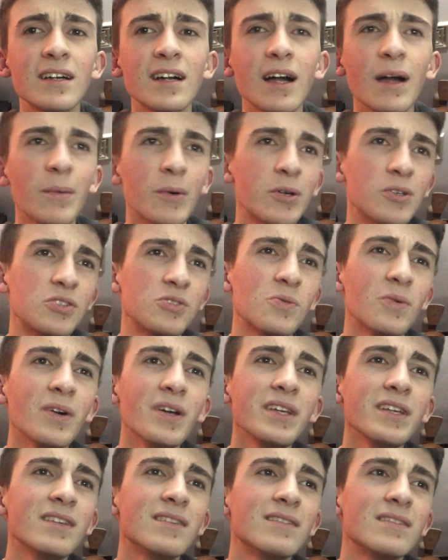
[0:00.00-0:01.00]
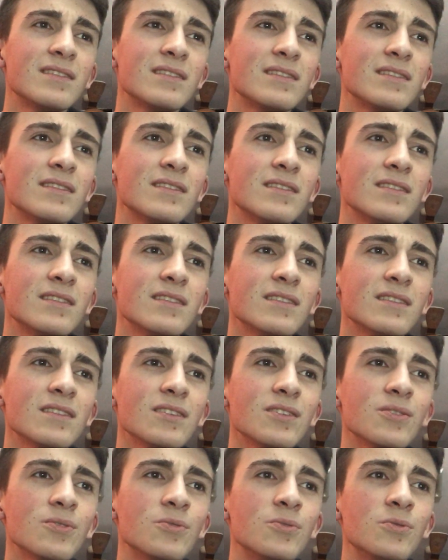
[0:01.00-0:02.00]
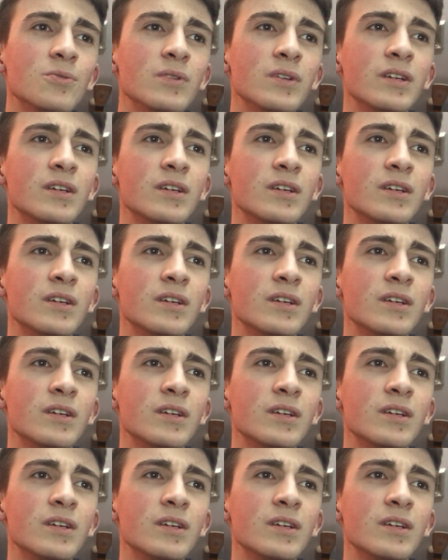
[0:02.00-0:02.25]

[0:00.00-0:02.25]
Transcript: Come on, Dwight. Dude.